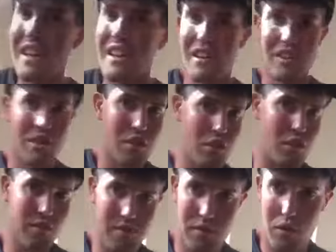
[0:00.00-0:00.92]
I just got
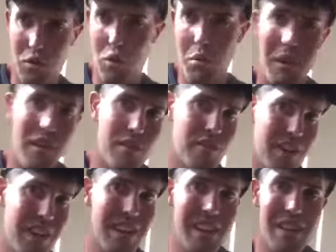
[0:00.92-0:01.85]
called by a friend.
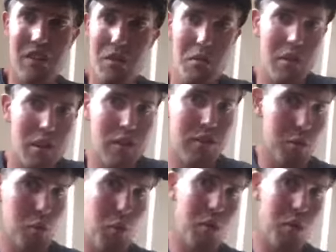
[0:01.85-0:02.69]
Hey, do you want to go for a walk?